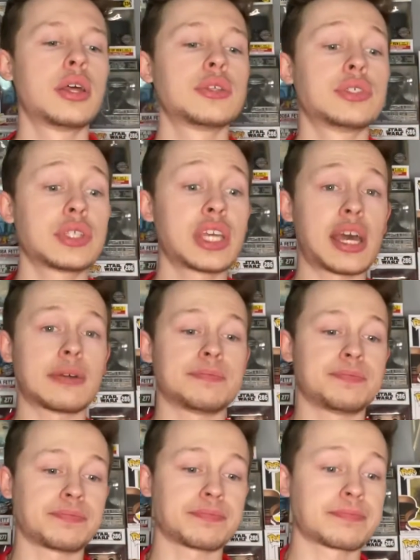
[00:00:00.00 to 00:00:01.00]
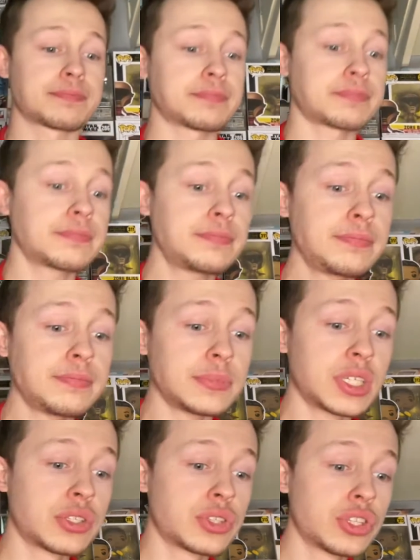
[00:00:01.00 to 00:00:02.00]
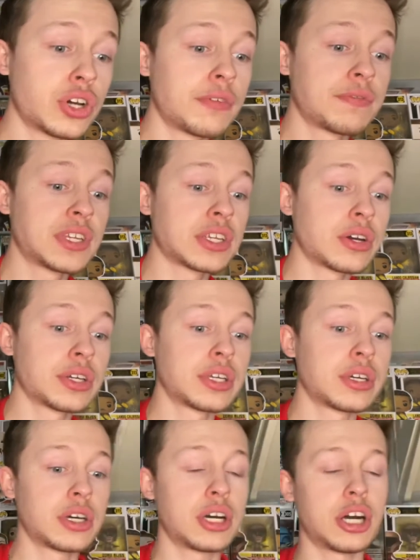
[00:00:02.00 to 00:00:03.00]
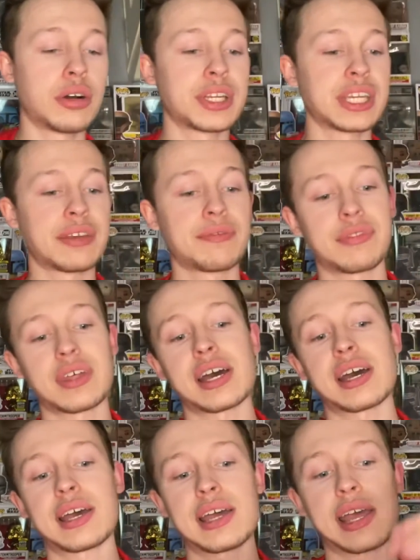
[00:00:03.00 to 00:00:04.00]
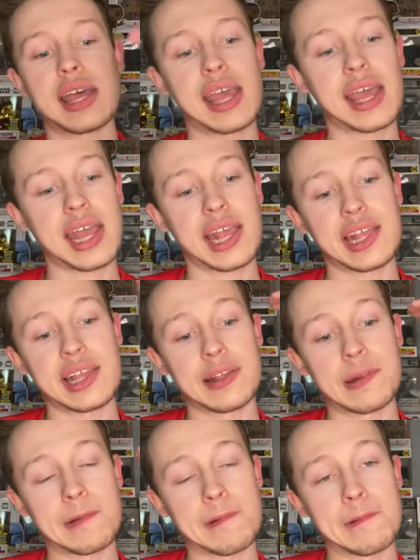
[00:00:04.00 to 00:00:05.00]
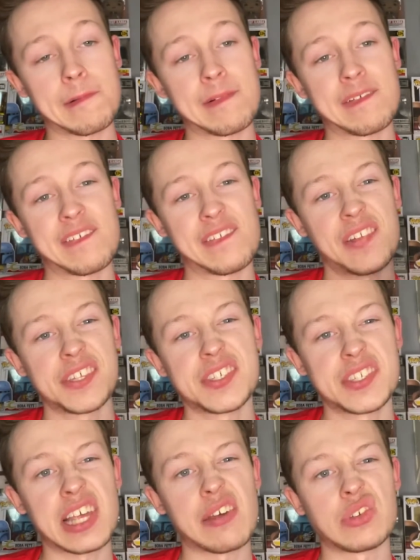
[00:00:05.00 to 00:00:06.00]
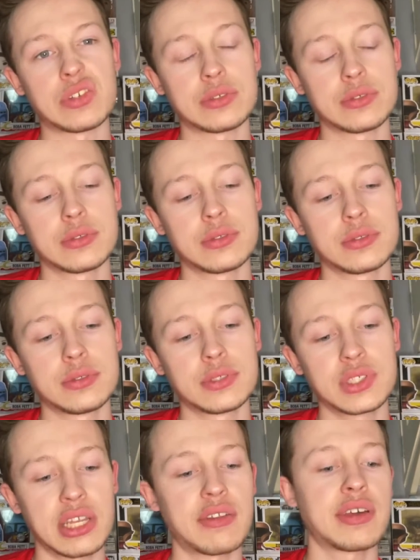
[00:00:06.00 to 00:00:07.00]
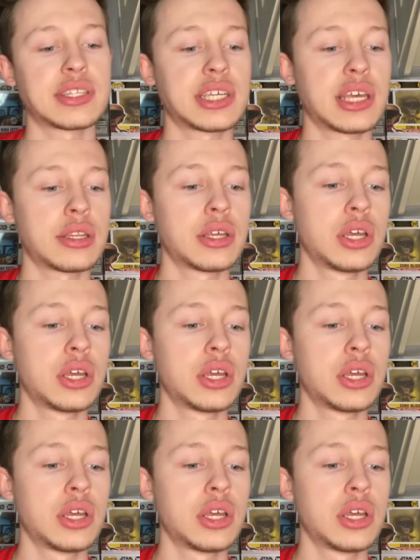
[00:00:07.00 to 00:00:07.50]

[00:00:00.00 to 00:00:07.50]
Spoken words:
So yeah, The Ninth Jedi, I'm going to give that a 7 out of 10.